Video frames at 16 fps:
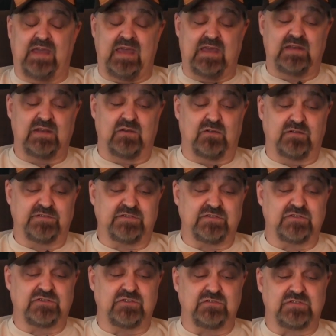And it
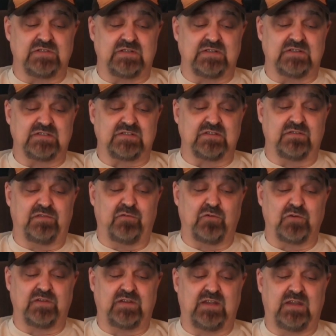also shoots in this
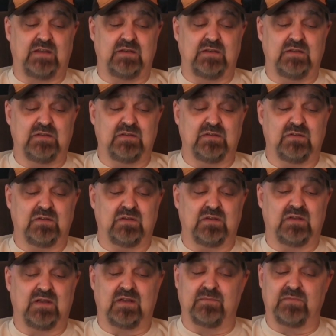
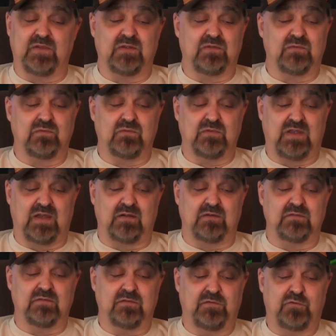
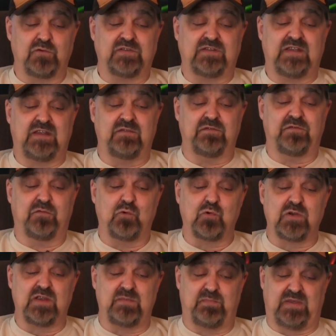
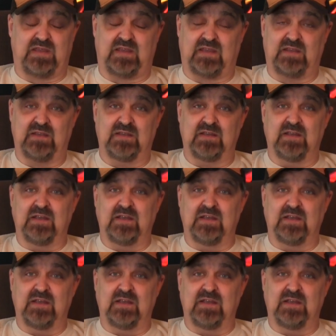1440p,